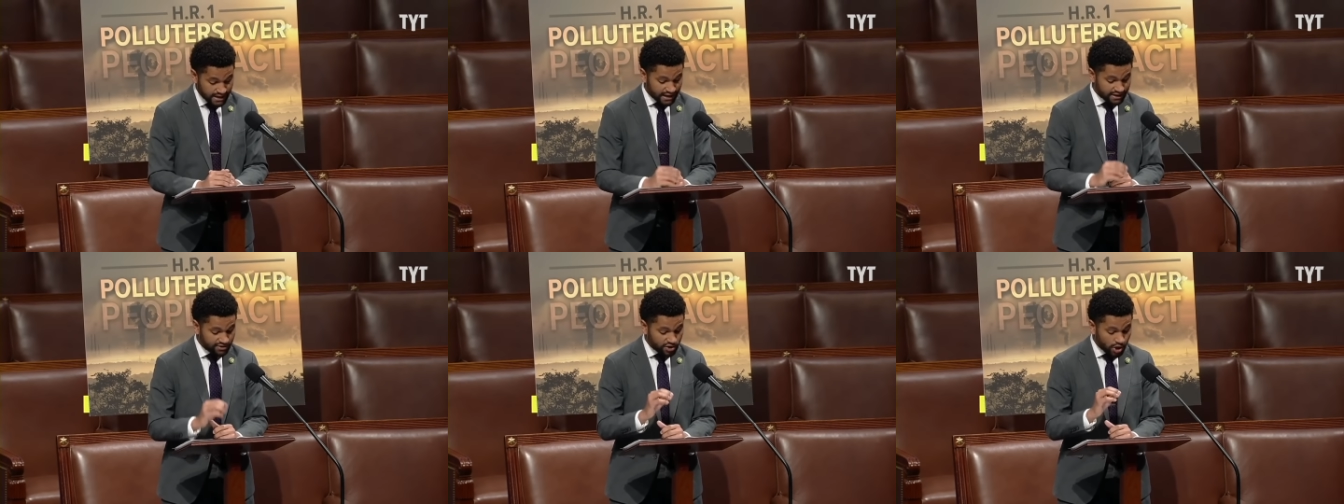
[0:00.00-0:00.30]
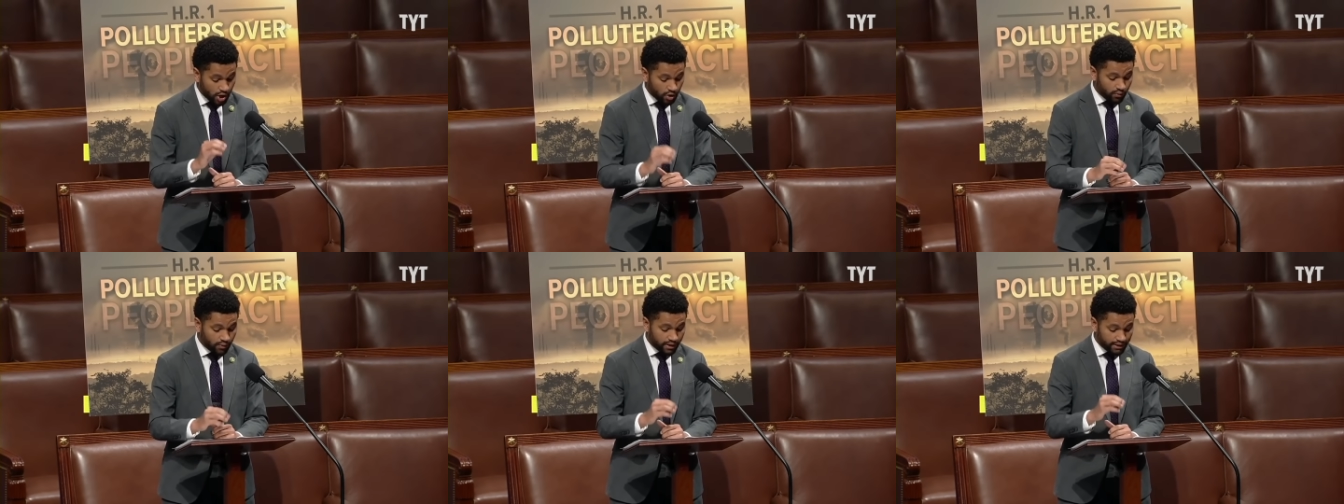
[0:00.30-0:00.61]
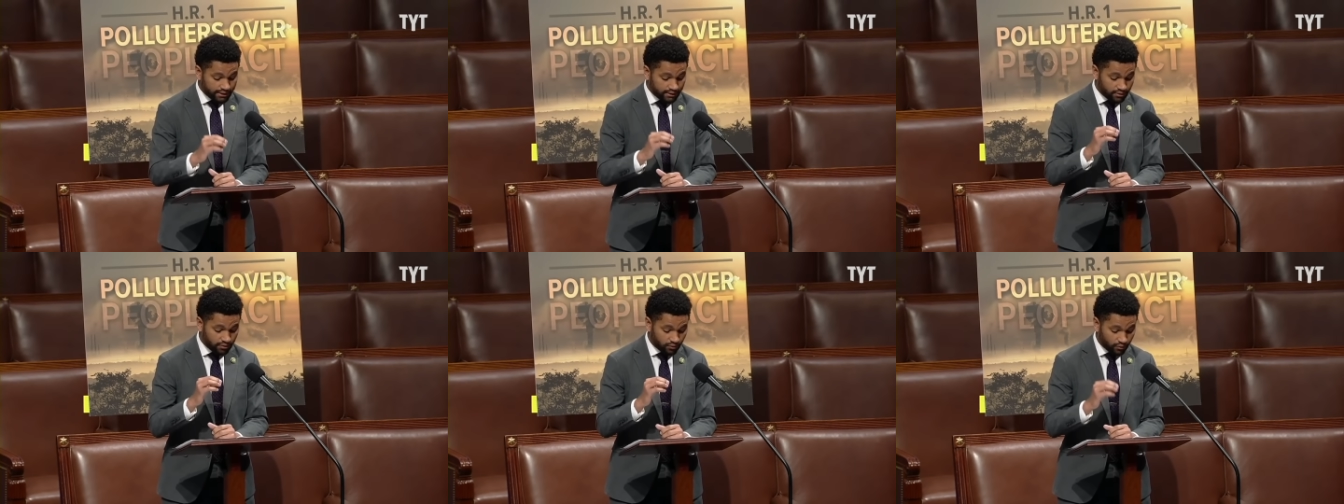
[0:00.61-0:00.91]
and no
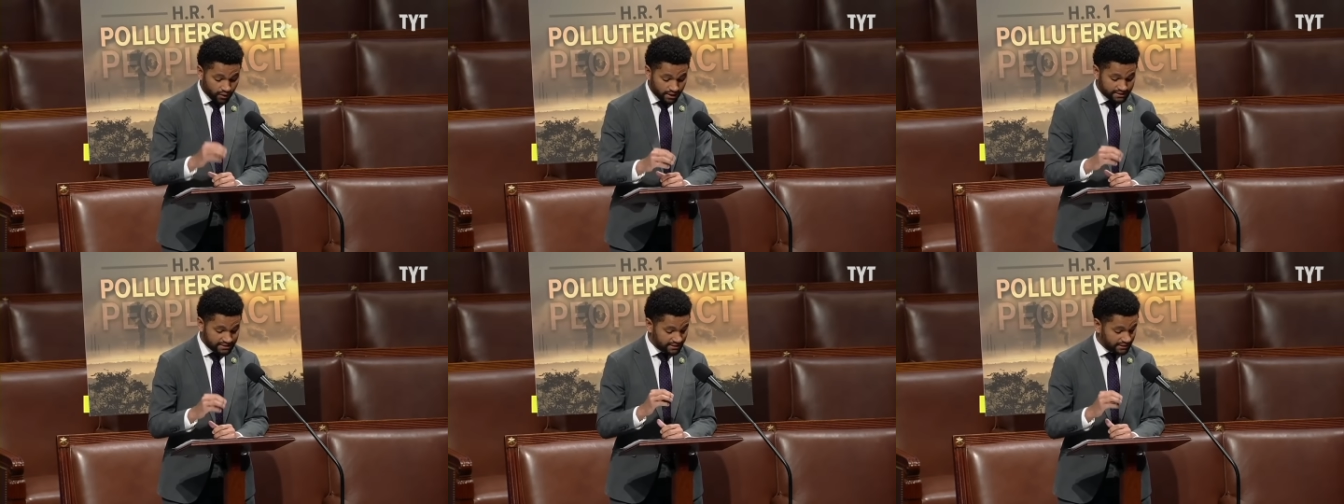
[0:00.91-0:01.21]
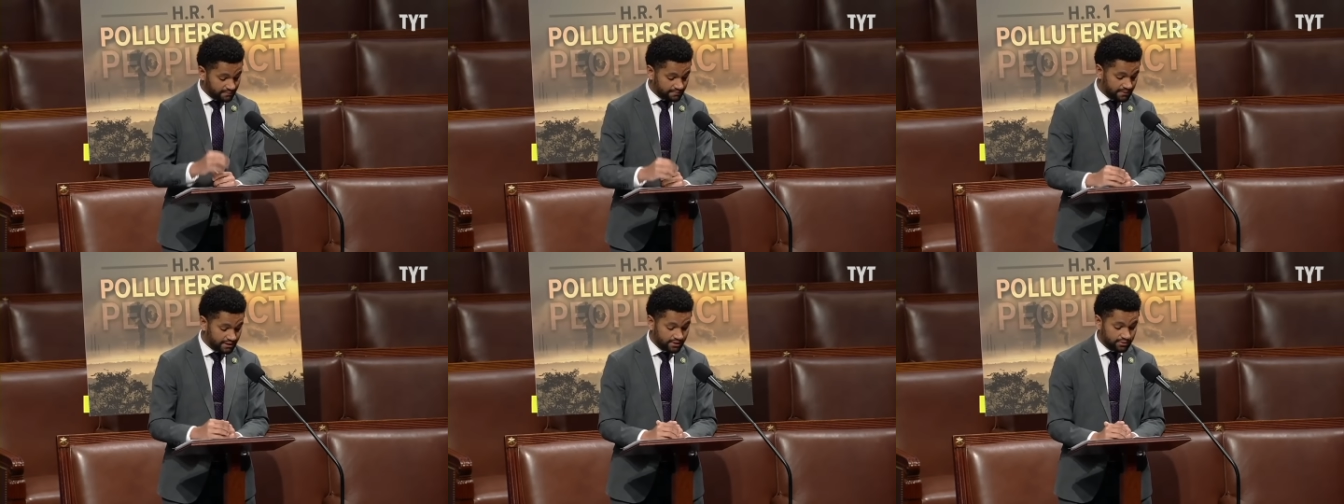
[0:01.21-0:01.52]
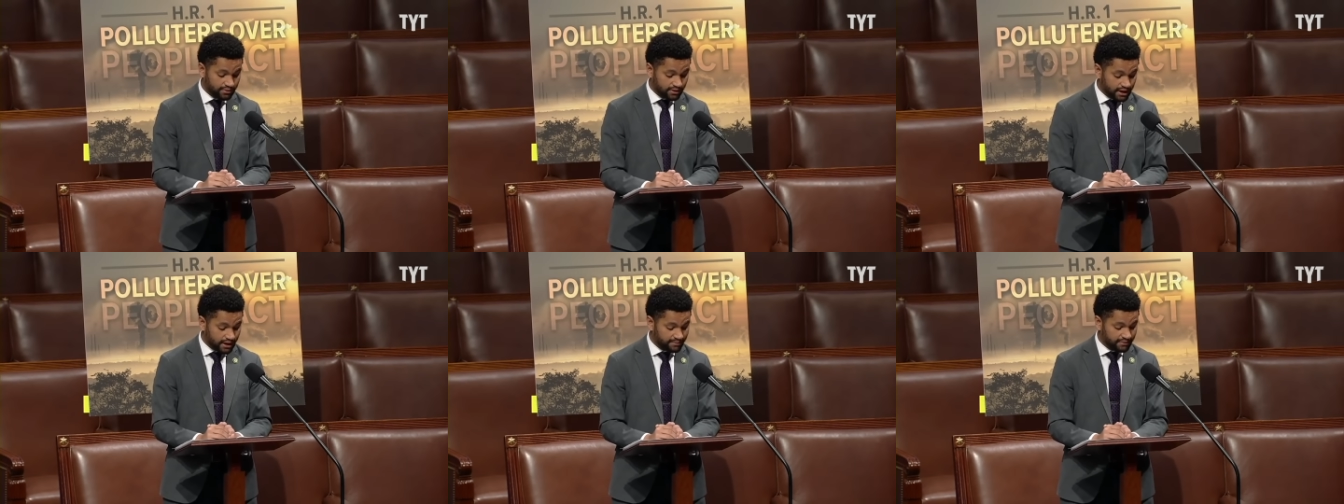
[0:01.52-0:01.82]
one wanted a
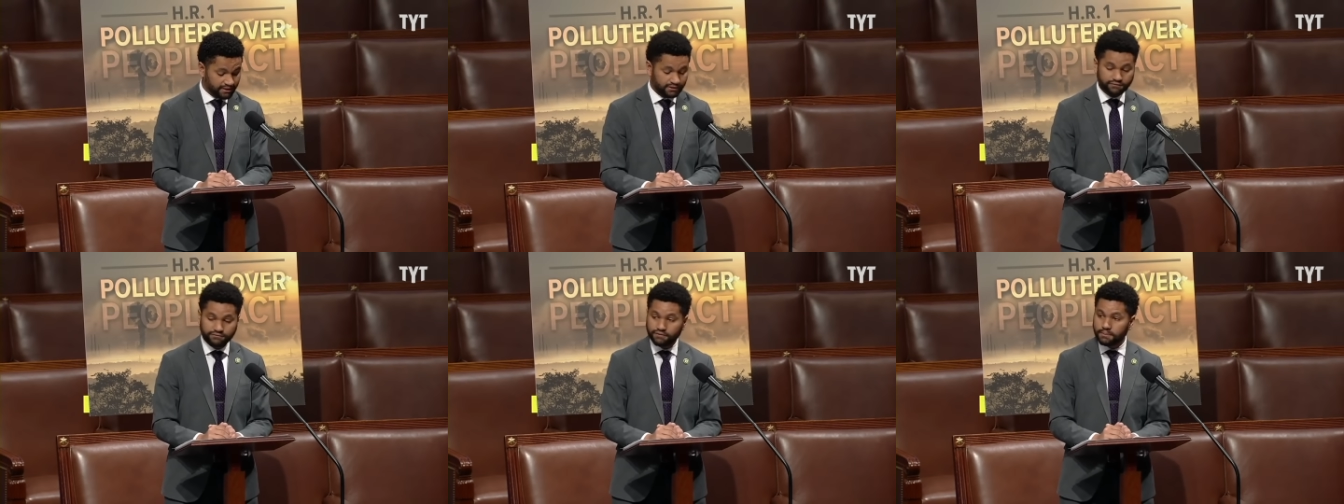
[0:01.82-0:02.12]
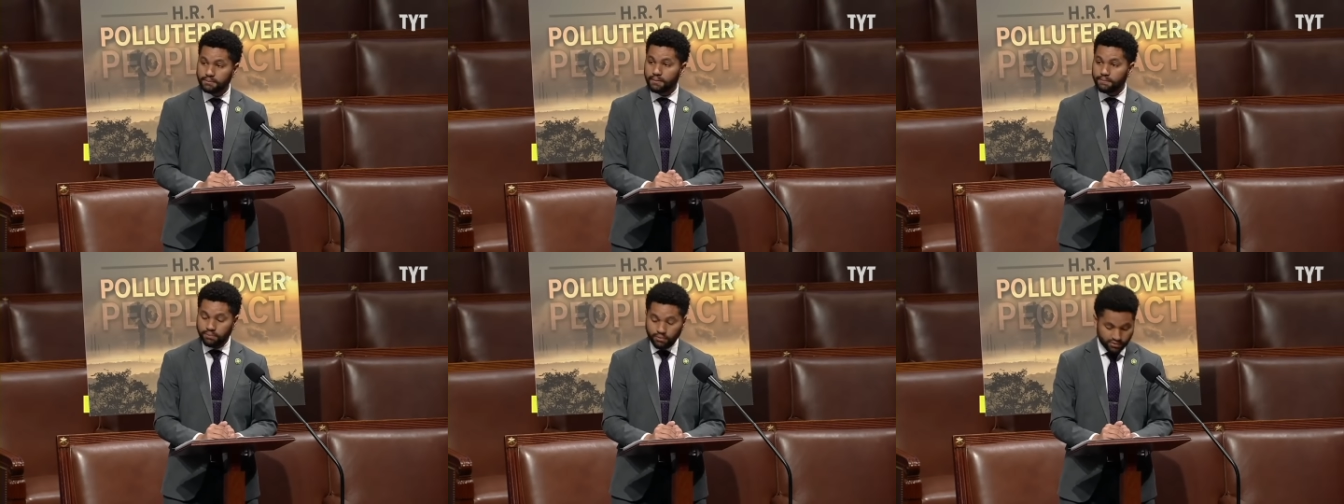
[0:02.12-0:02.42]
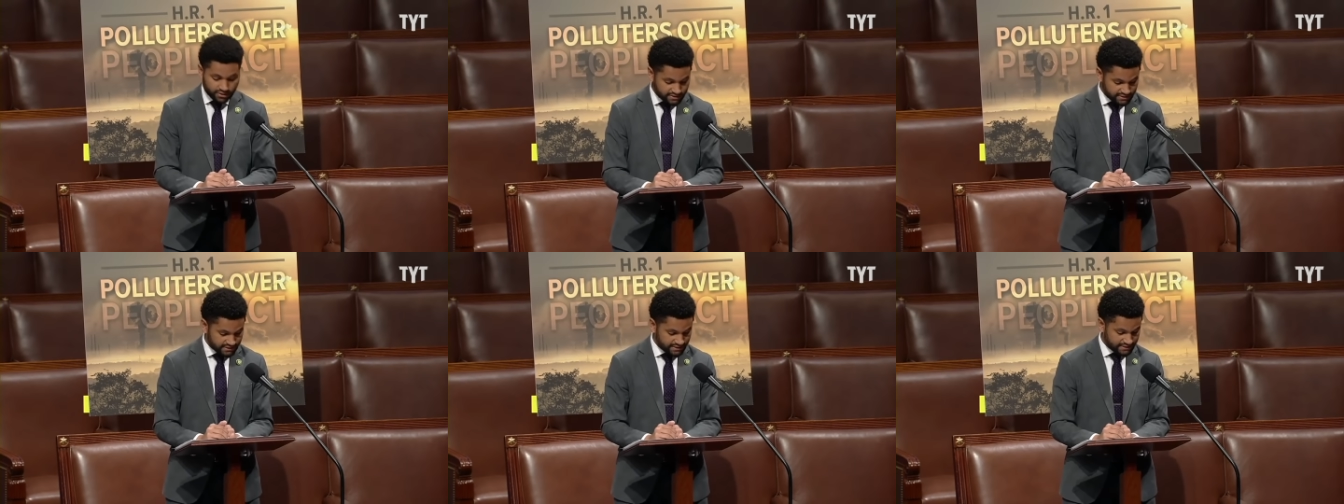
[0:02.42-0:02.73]
meal coming from a
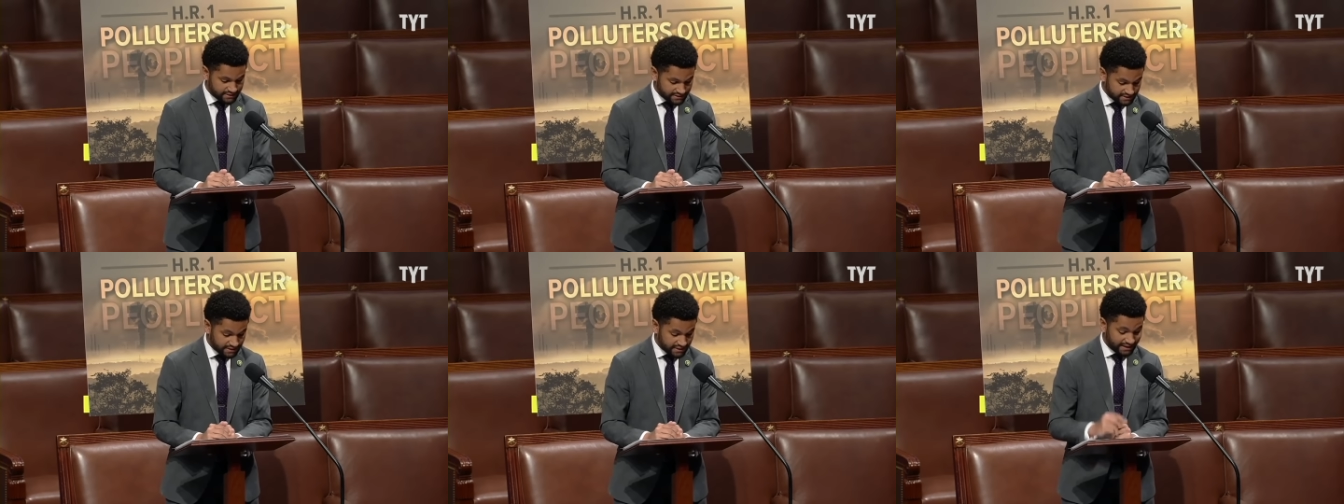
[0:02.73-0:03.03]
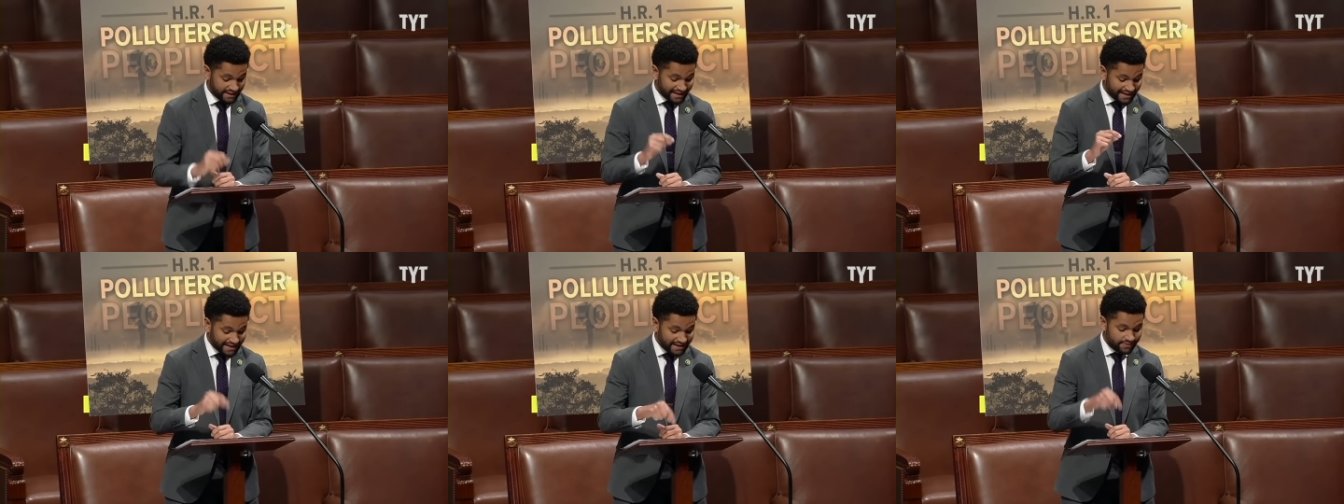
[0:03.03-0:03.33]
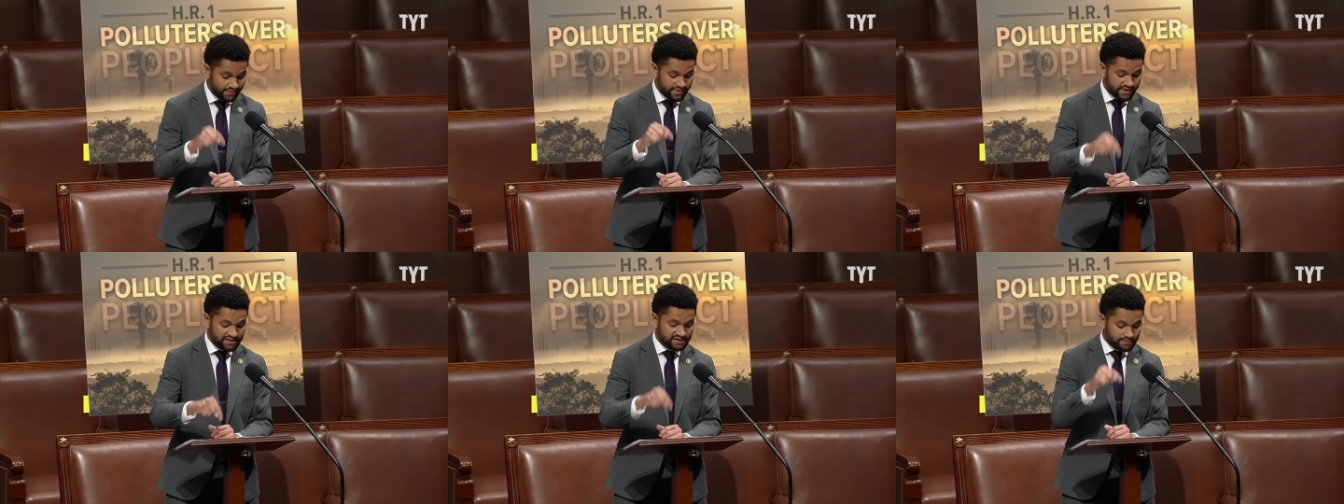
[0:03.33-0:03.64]
poisonous sea.
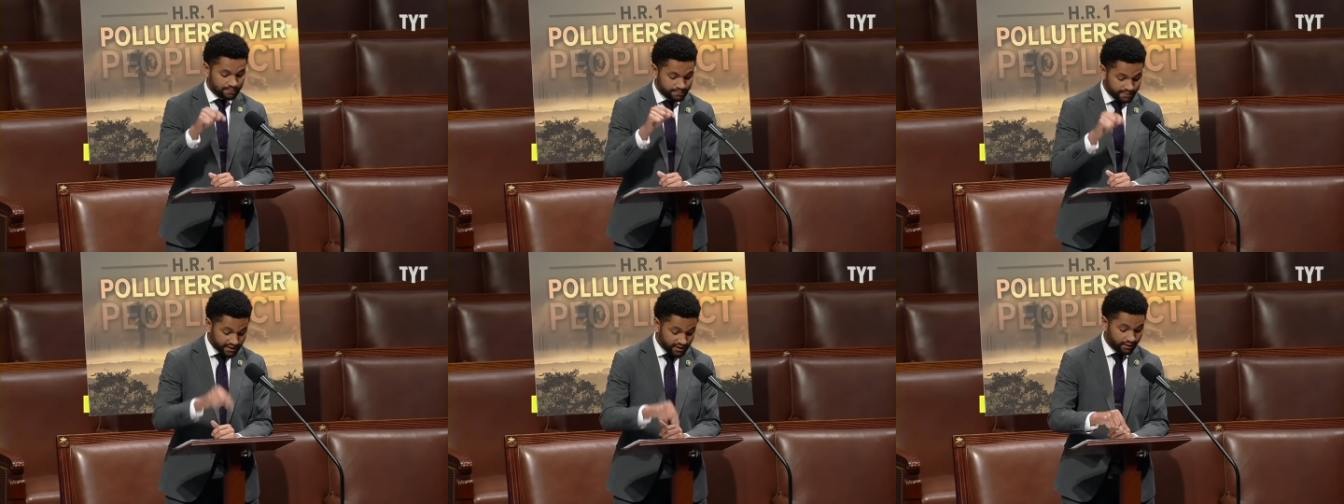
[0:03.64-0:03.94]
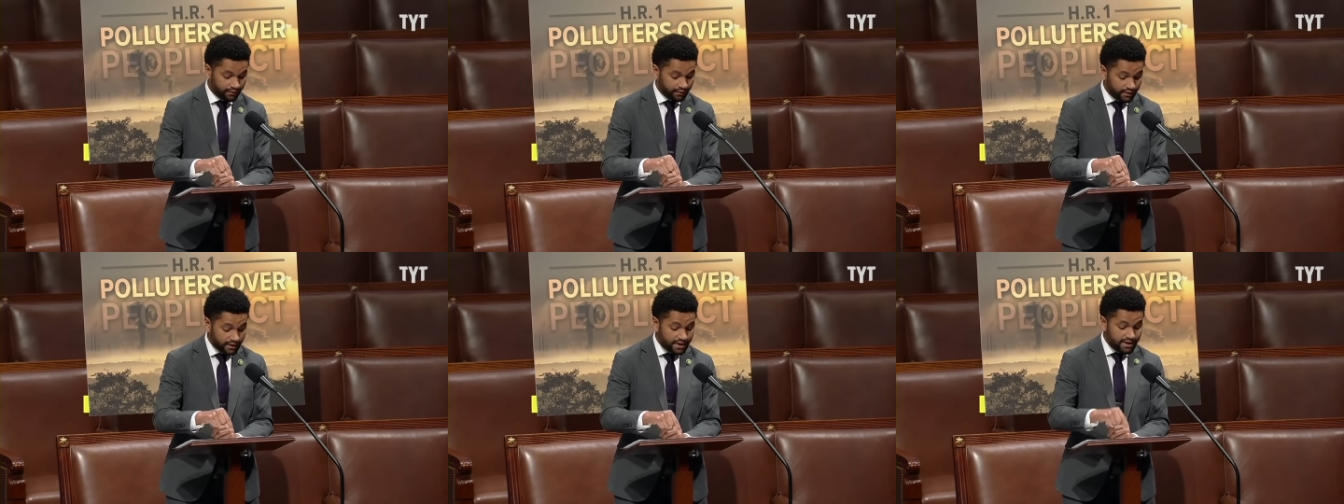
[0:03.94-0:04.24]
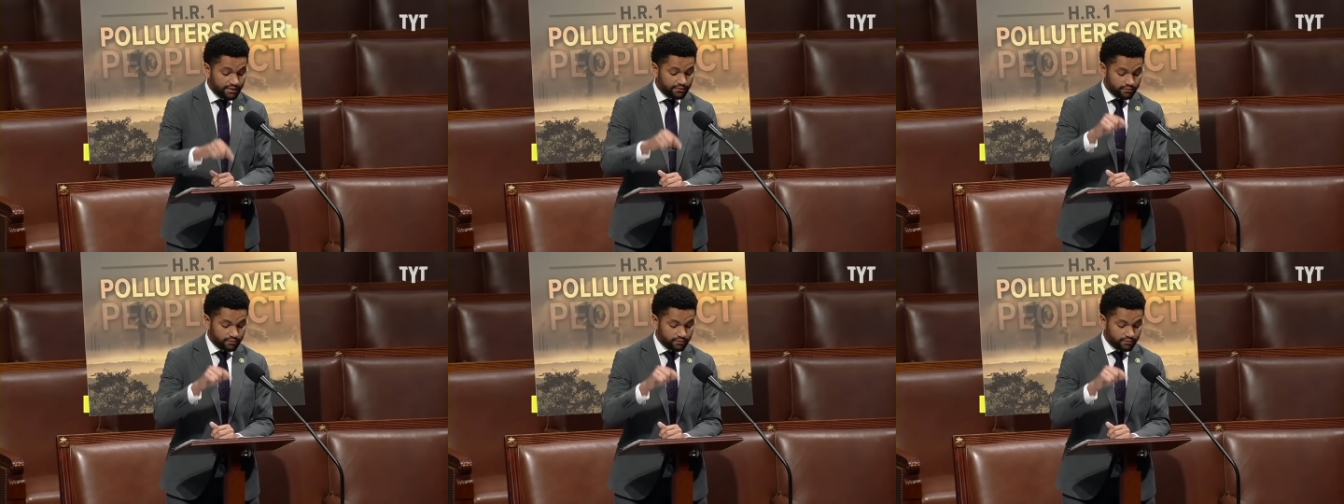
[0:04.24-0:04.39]
In this bill,